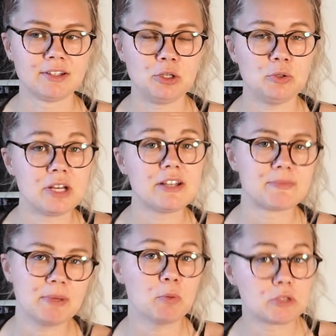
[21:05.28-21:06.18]
who tells
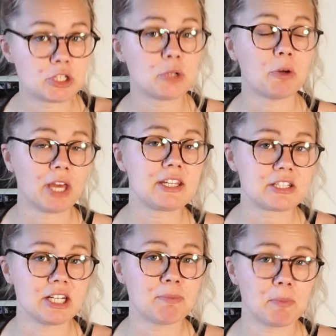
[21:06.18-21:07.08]
me what to do
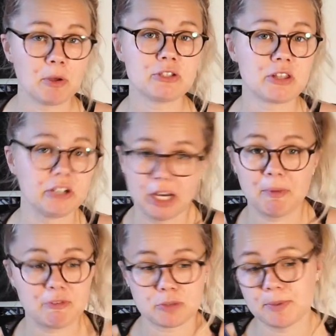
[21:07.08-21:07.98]
occasionally, but most of the time
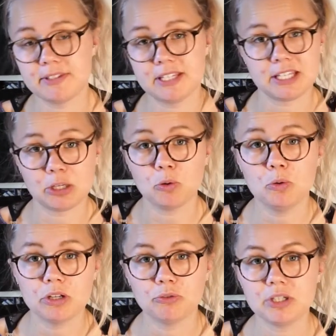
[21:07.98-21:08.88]
I've just been sitting in a
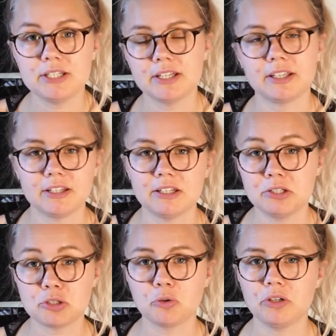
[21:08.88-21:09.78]
corner reading and
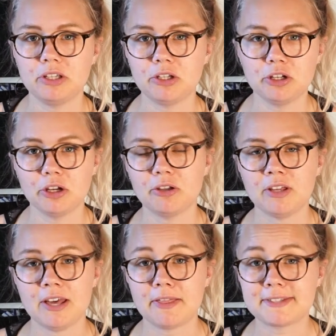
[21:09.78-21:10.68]
enjoying, you know,
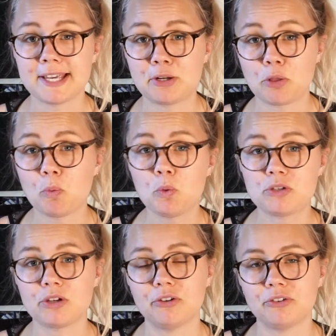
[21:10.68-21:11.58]
the sound of the
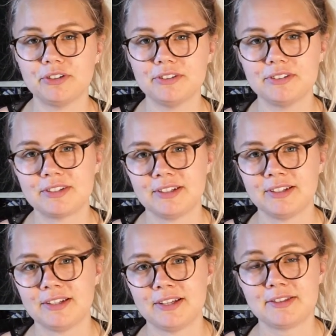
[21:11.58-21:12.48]
water and
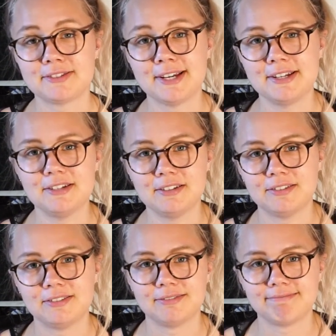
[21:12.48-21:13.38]
the sun
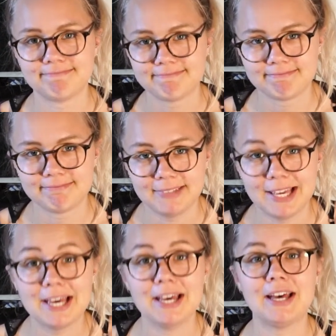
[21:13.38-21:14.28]

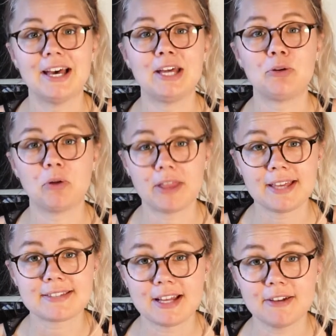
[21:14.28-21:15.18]
and all of
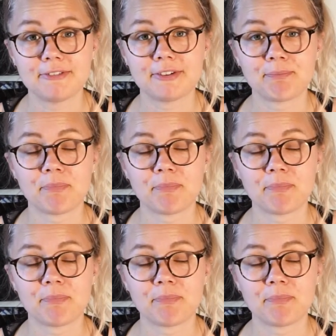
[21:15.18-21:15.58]
that stuff.